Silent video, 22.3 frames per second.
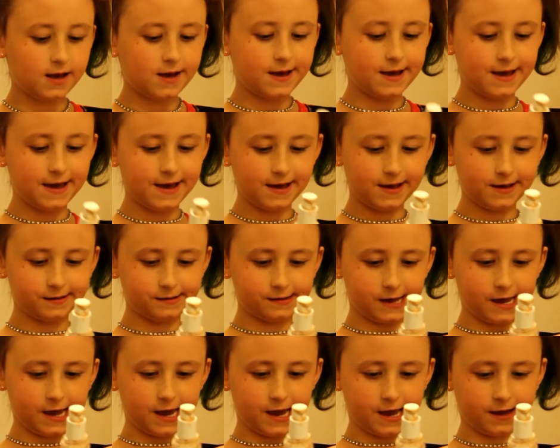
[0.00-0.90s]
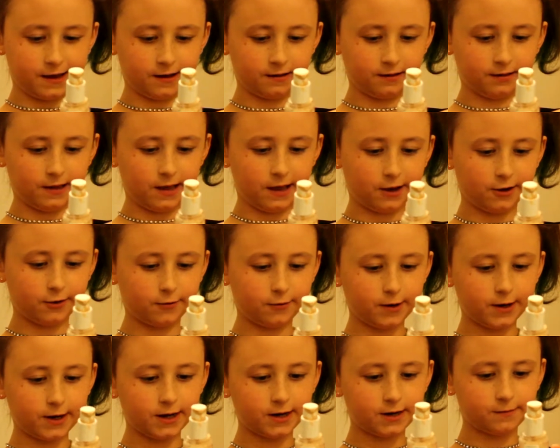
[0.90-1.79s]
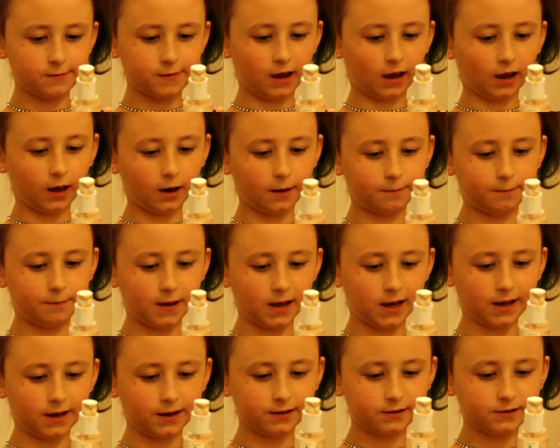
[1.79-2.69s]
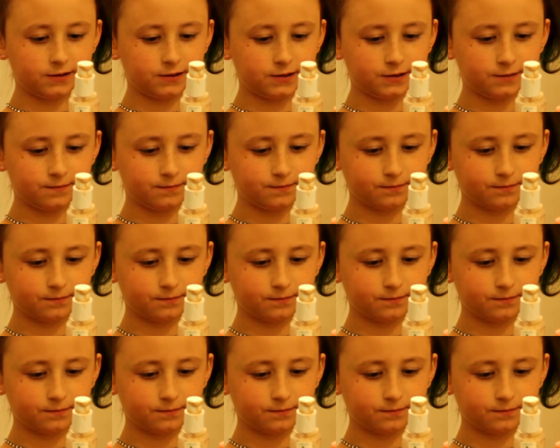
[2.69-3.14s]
It is a liquid makeup base